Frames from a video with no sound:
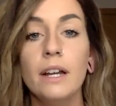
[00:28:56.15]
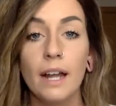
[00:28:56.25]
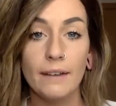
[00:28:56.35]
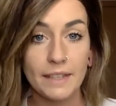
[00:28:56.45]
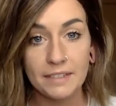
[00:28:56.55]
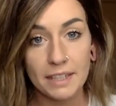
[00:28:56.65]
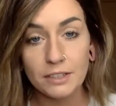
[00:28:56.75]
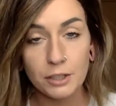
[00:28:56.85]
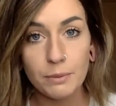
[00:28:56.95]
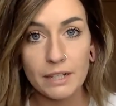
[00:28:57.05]
If they say it's
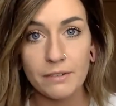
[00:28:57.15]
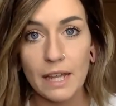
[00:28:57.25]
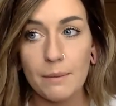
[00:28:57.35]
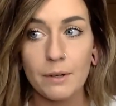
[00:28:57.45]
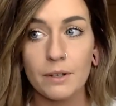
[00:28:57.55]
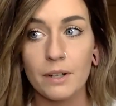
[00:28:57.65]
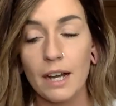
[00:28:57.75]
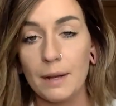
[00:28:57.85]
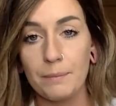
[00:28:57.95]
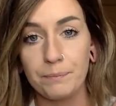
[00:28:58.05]
too much for them or
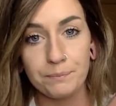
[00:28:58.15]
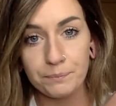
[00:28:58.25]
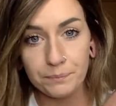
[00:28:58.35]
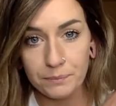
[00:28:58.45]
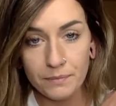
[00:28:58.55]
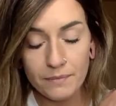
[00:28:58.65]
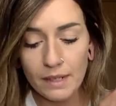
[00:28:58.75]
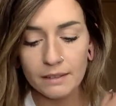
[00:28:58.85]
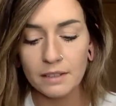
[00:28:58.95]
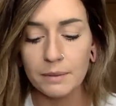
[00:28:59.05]

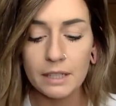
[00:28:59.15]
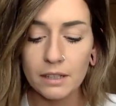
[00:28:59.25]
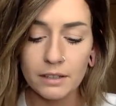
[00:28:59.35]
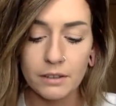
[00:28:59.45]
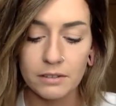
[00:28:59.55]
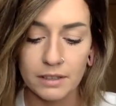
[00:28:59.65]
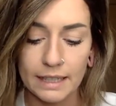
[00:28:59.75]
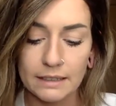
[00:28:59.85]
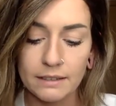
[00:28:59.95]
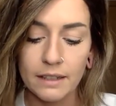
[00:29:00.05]
something along those
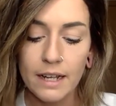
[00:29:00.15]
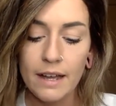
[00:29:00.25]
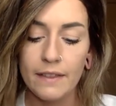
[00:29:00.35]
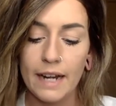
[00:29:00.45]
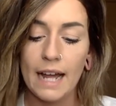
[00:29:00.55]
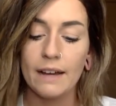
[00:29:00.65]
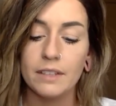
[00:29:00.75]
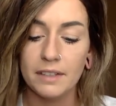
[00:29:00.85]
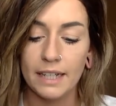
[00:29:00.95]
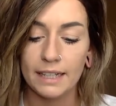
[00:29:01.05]
lines, then I have
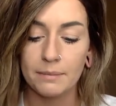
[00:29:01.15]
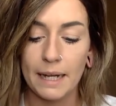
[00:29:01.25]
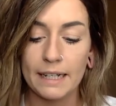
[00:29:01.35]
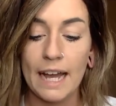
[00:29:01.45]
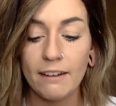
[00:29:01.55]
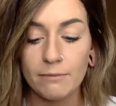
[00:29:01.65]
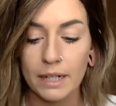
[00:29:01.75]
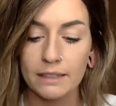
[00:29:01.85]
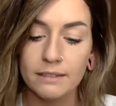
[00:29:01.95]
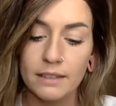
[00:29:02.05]
X Pack half
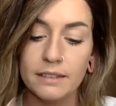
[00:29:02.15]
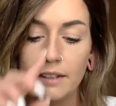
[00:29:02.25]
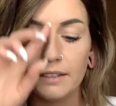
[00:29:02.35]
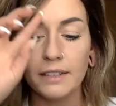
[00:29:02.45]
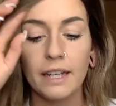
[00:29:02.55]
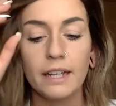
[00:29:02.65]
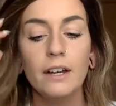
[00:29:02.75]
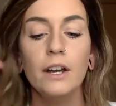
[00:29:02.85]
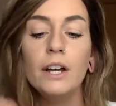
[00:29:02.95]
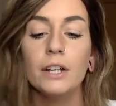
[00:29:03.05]
price. And so I say,
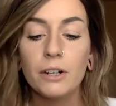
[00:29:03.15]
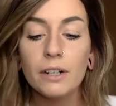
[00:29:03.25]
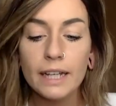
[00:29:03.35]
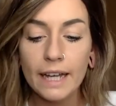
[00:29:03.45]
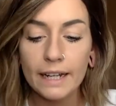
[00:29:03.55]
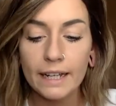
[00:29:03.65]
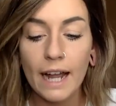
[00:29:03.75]
girl, I get it.